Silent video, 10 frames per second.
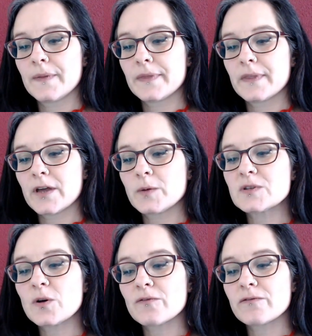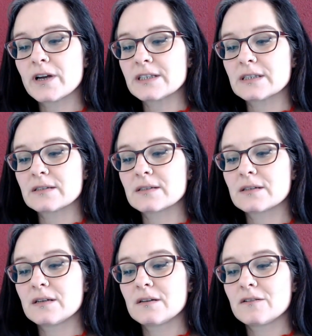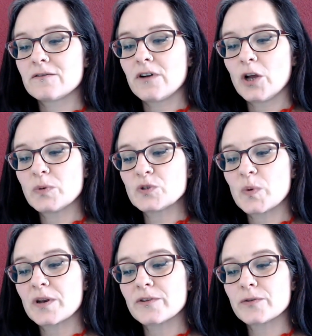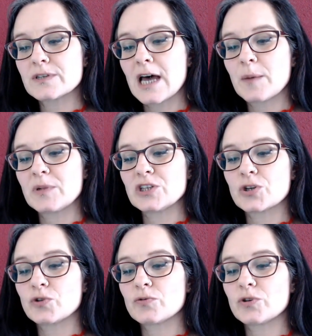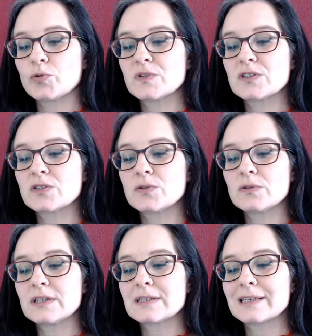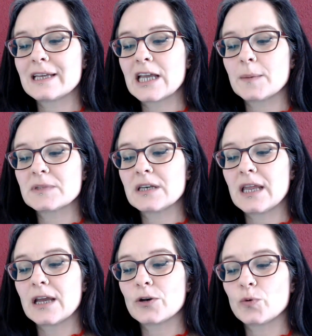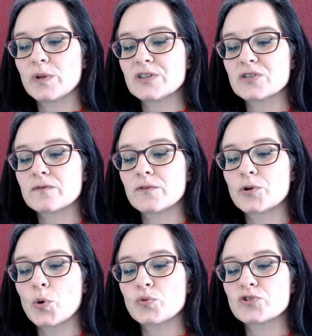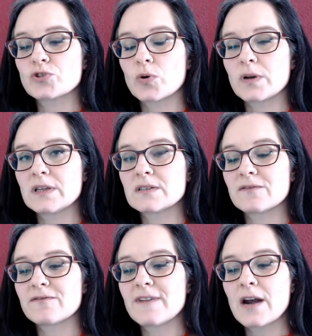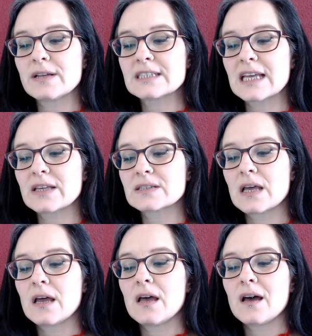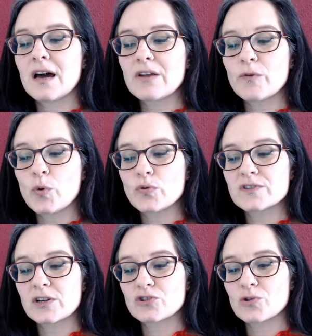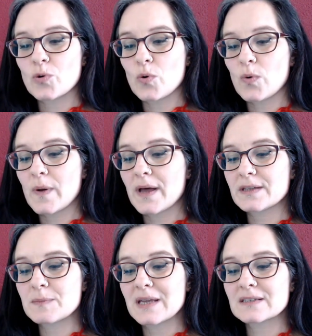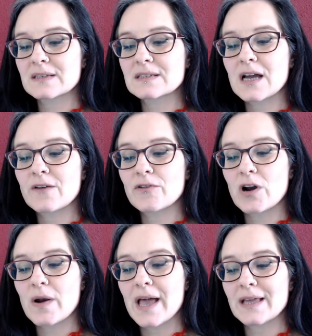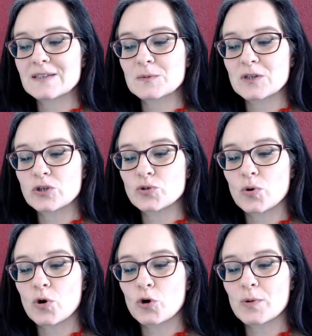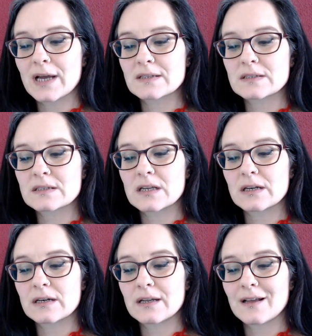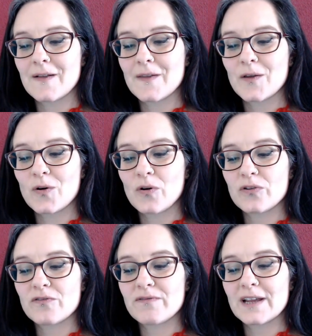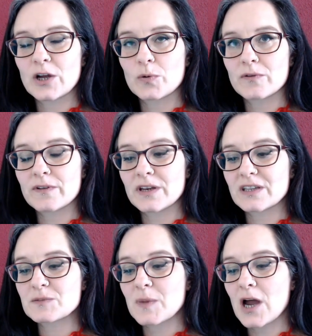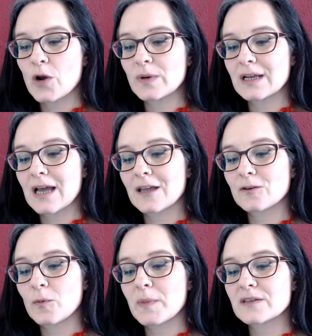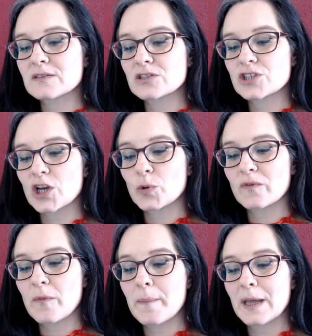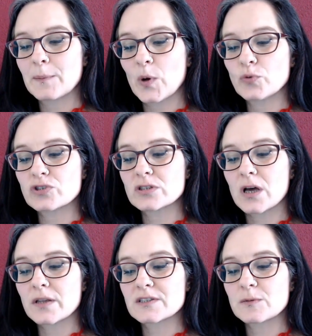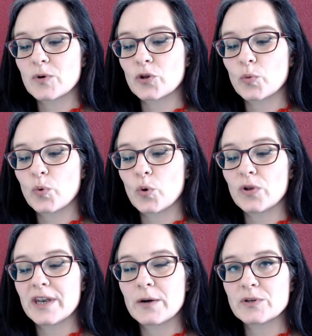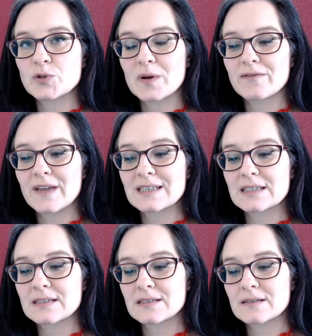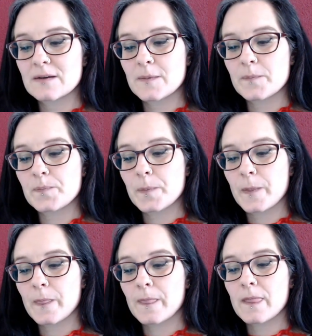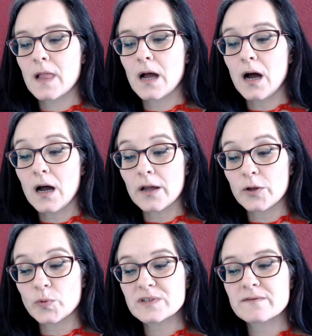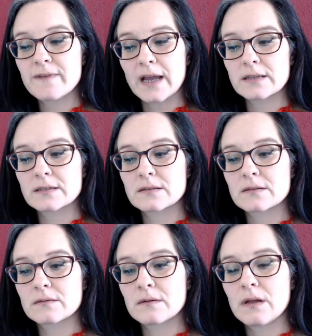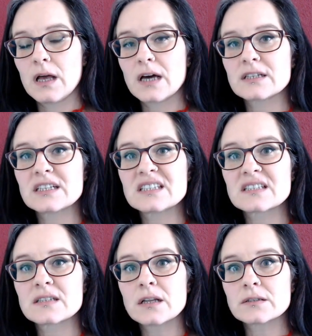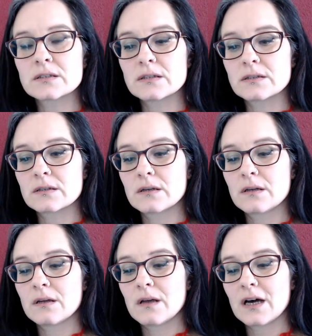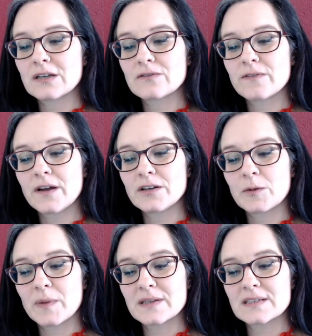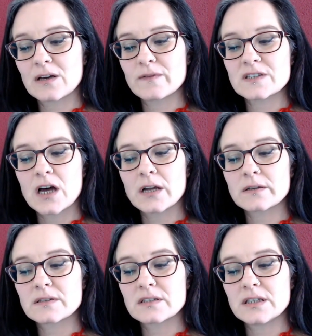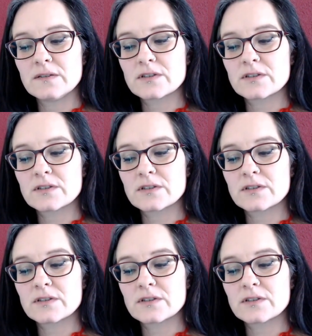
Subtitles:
I was not frightened, for I was one of those happy children who was studiously kept in ignorance of ghost stories, of fairy tales, and of all such lore as makes us cover our heads when the door cracks suddenly, or the flicker of an expiring candle makes the shadow of a bedpost dance upon the wall nearer to our faces. I was vexed and insulted, and finding myself, as I conceived,